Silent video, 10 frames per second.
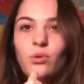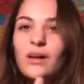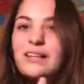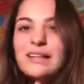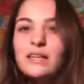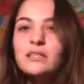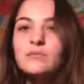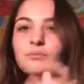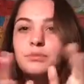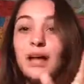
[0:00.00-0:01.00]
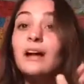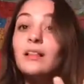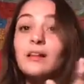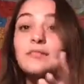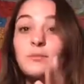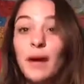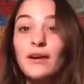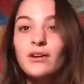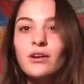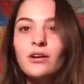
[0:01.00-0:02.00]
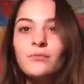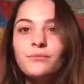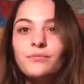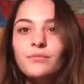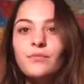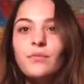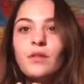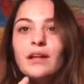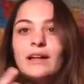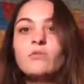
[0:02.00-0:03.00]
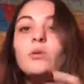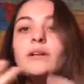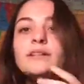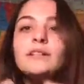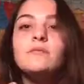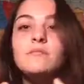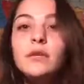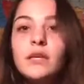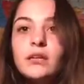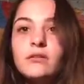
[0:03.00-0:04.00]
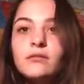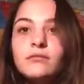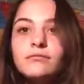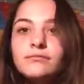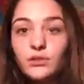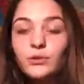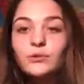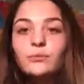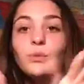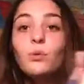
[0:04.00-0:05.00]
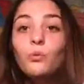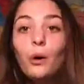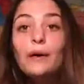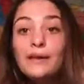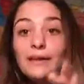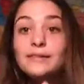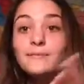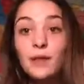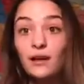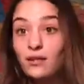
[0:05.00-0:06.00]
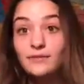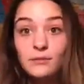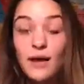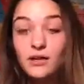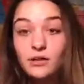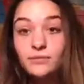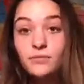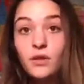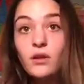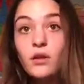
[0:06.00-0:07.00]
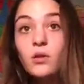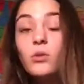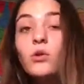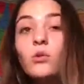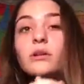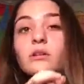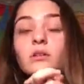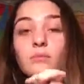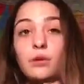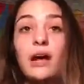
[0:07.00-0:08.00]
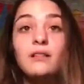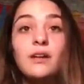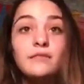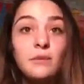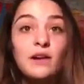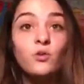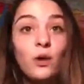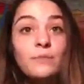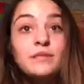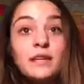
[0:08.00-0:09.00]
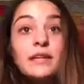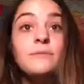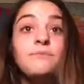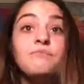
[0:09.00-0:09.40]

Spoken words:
What is Black Lives Matter, and what does it mean? So, what is Black Lives Matter? Well, according to the Black Lives Matter website,